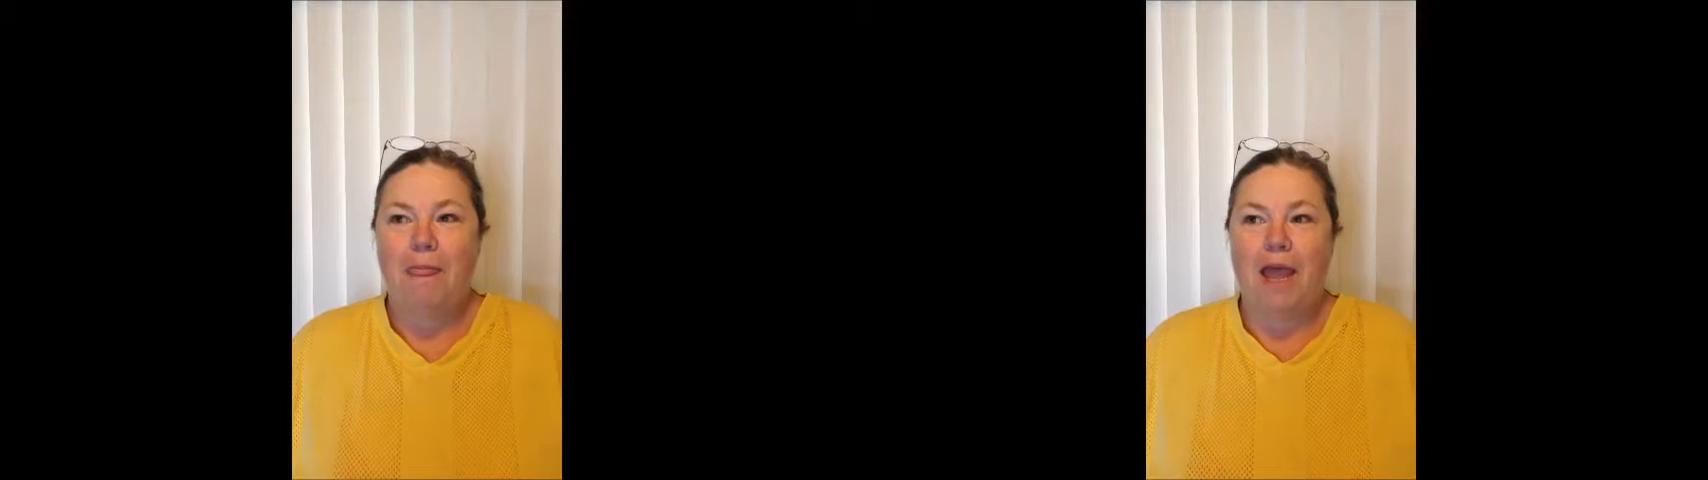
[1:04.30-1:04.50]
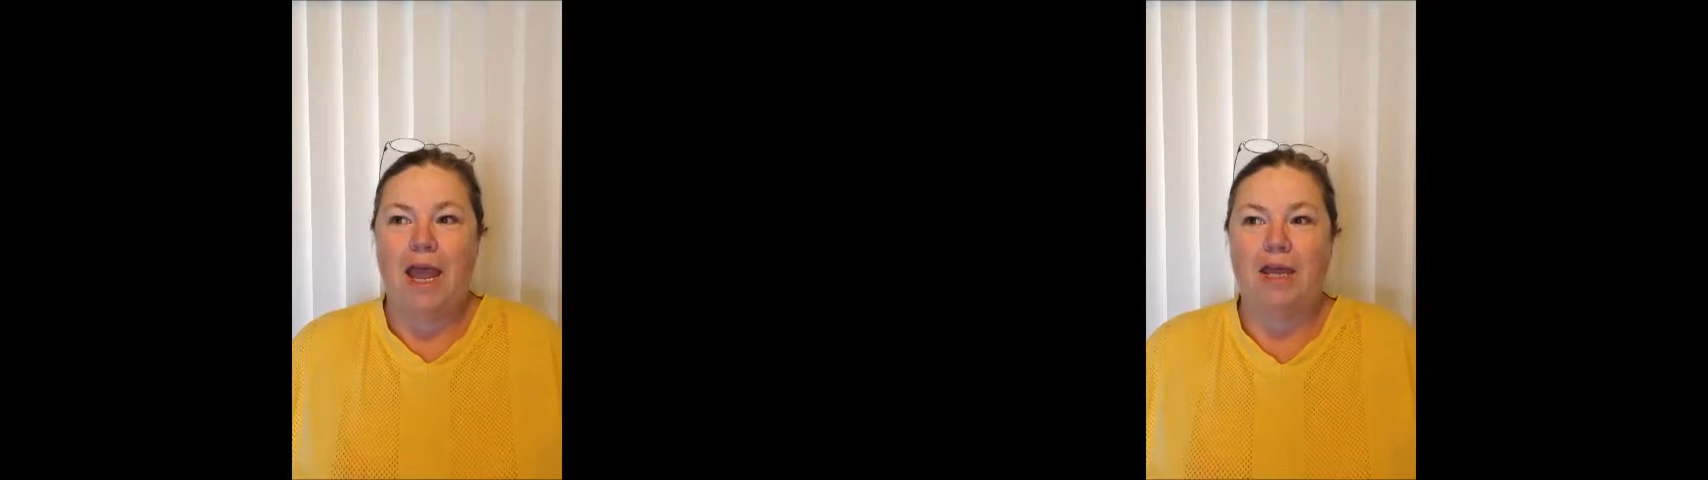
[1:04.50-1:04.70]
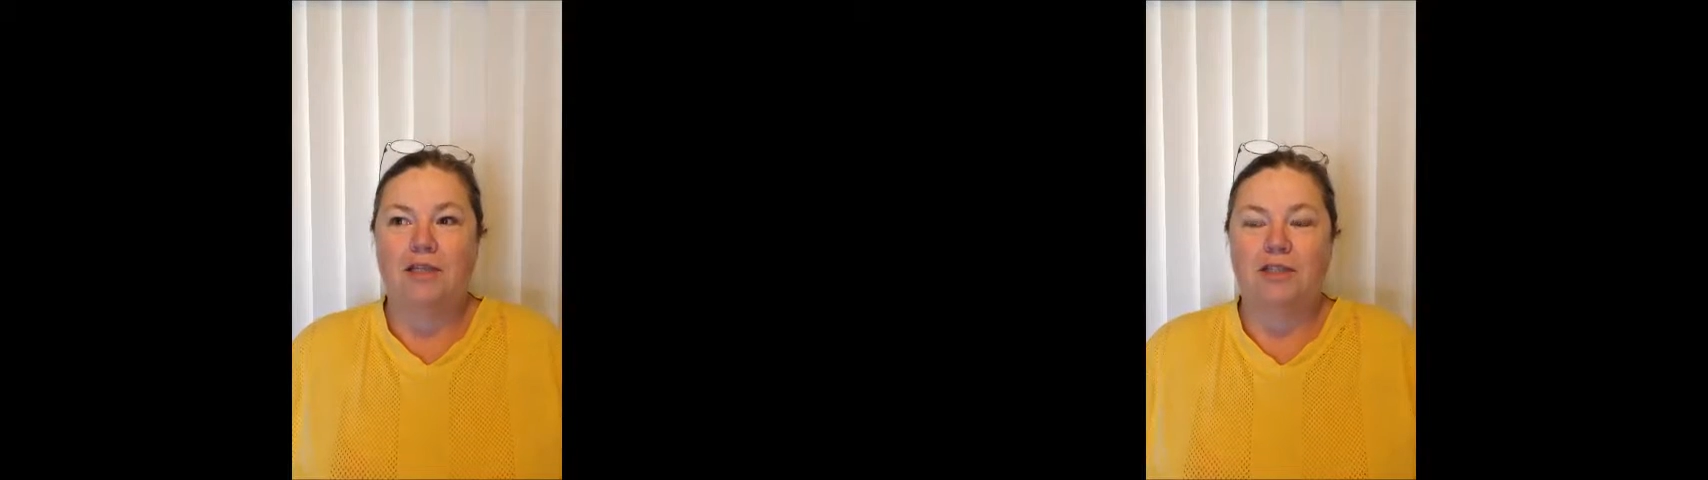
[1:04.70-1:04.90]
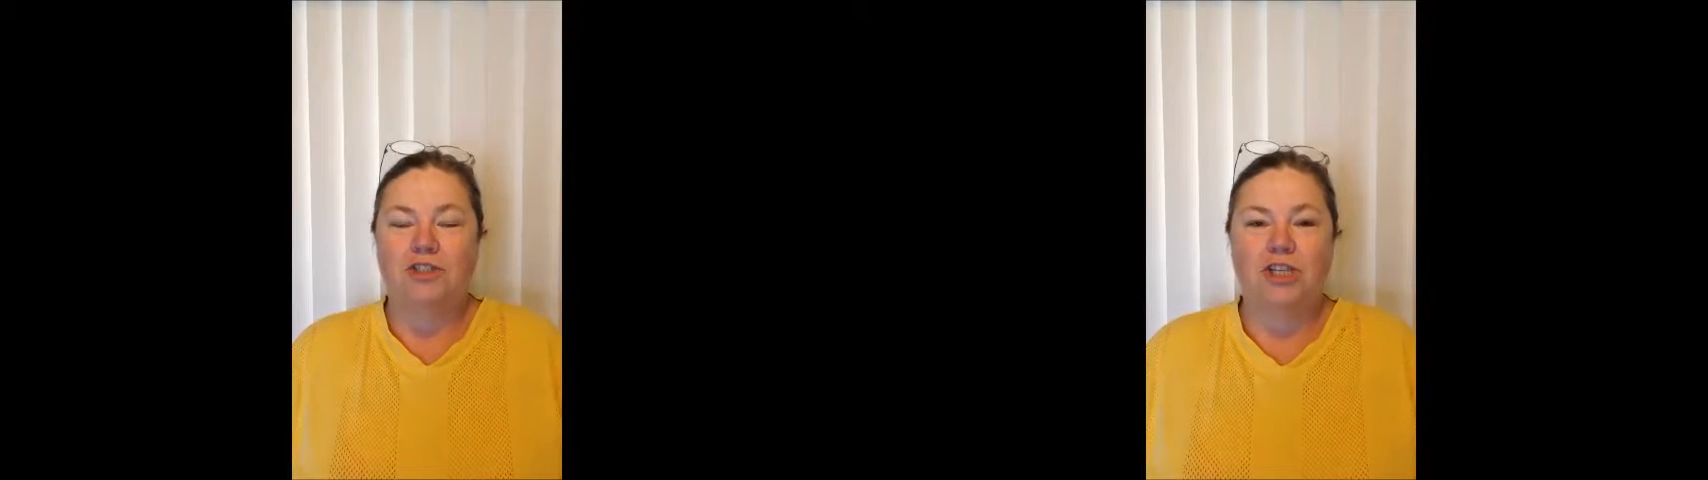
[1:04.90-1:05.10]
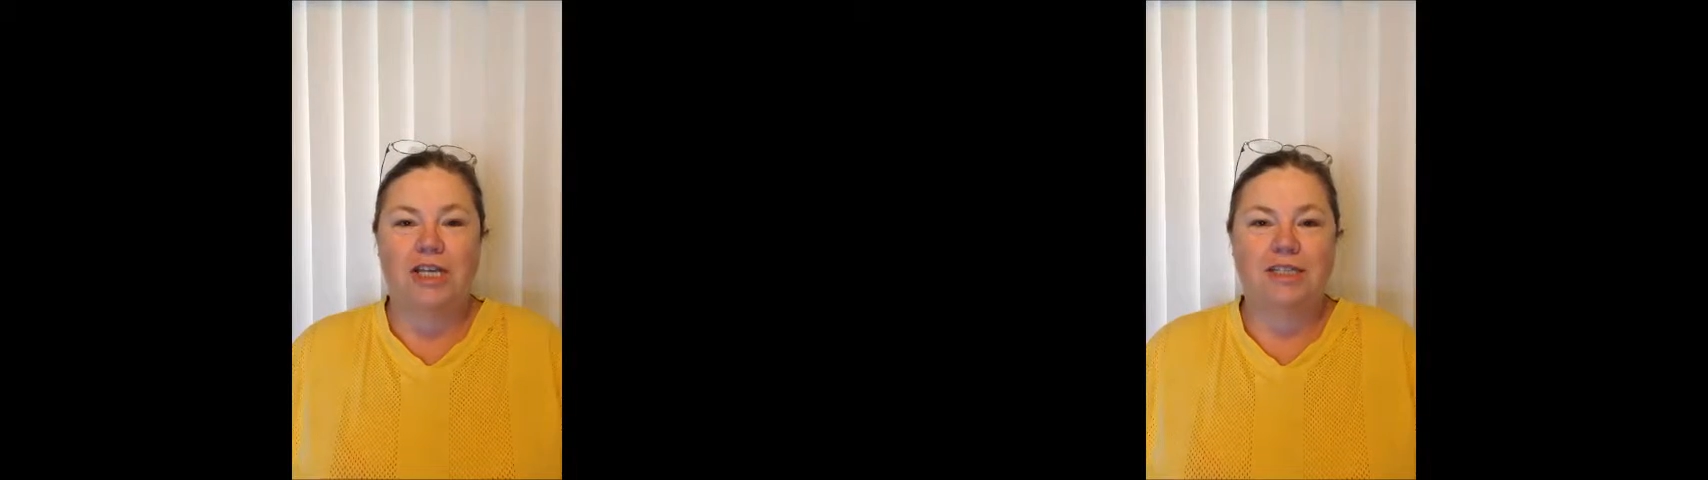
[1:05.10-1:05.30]
And
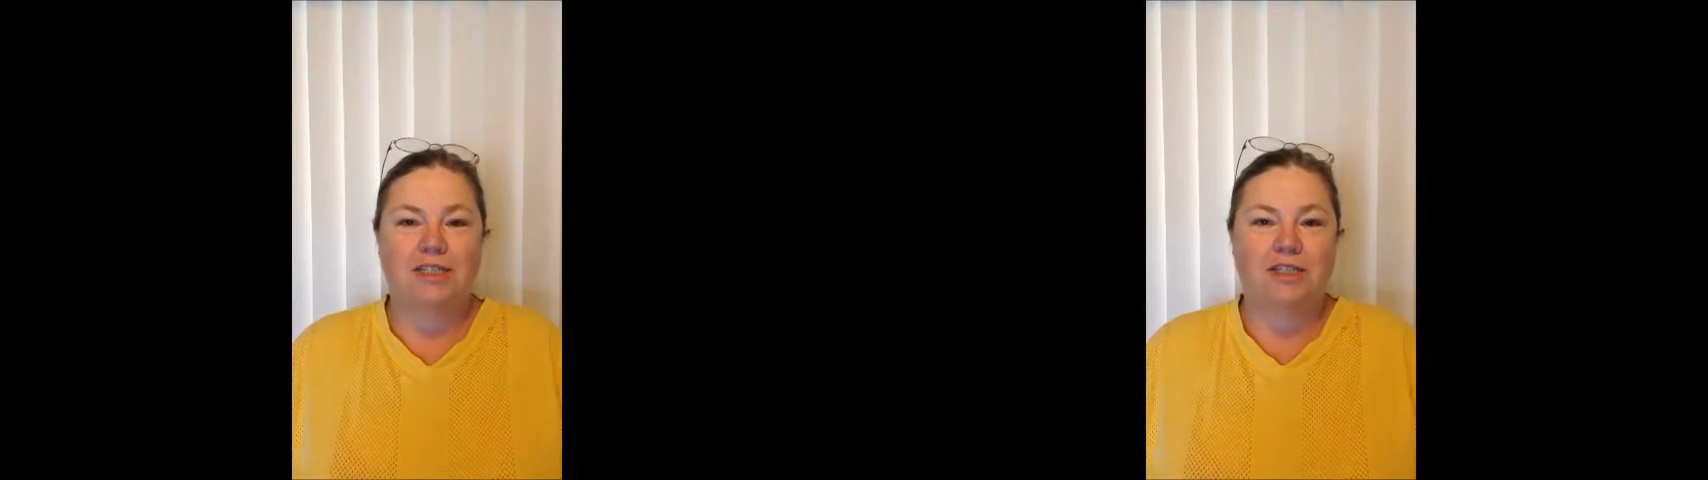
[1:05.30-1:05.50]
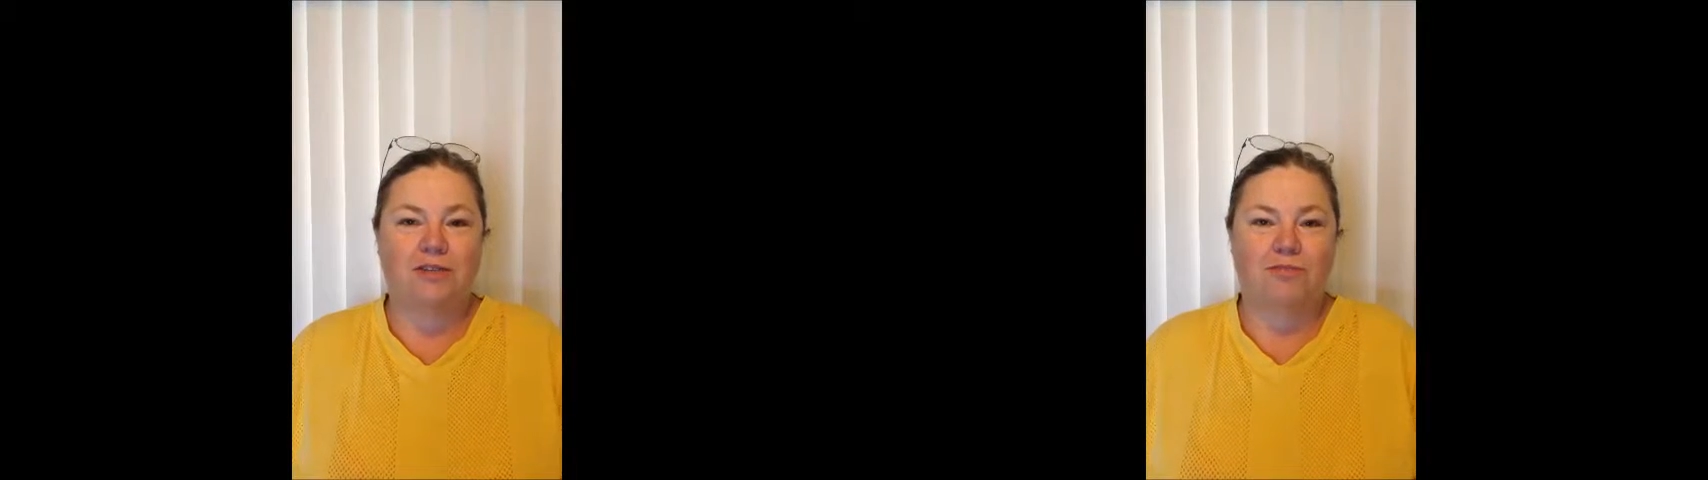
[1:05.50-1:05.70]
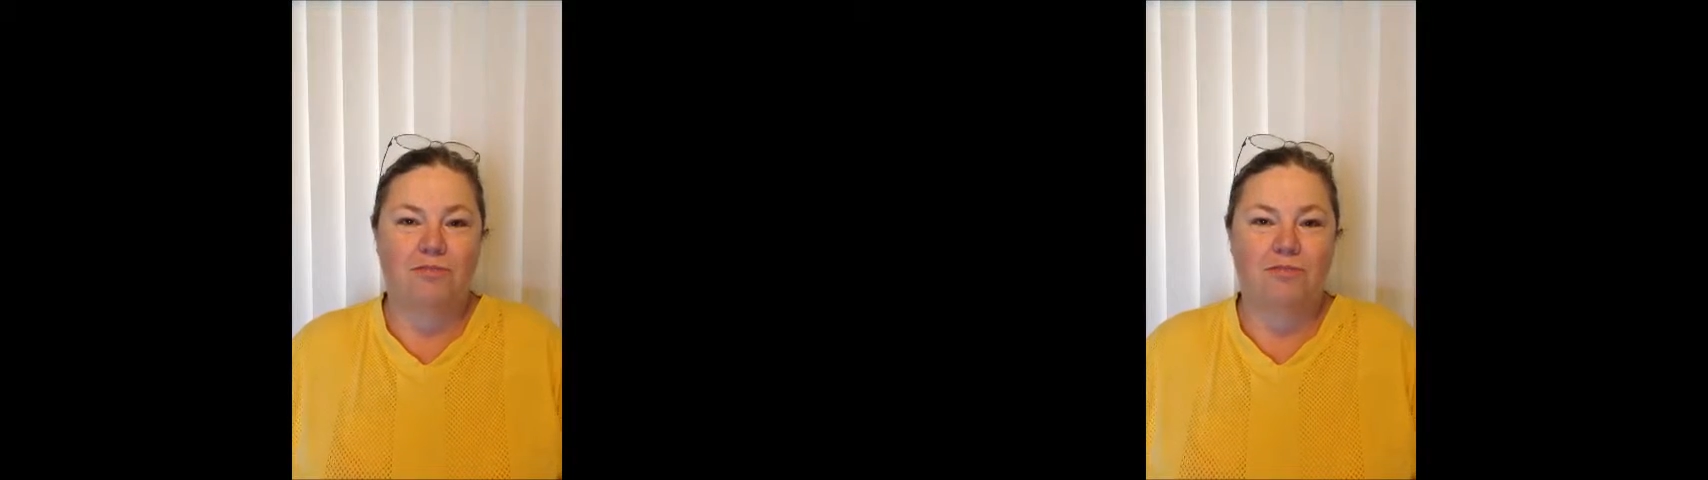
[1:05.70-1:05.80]
just to